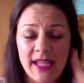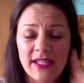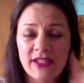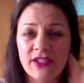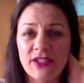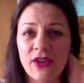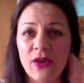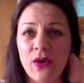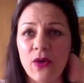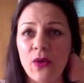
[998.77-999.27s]

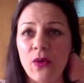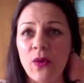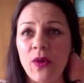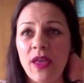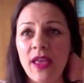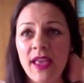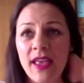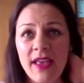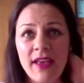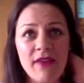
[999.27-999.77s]
So
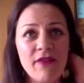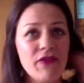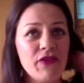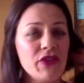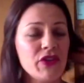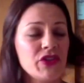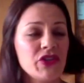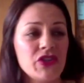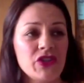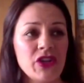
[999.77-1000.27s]

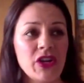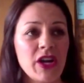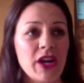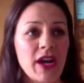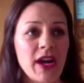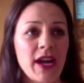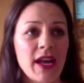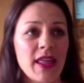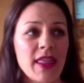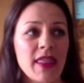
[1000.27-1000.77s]
for
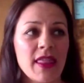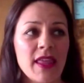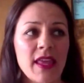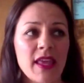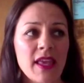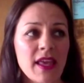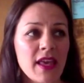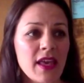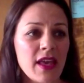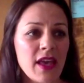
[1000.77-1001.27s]
sure, I think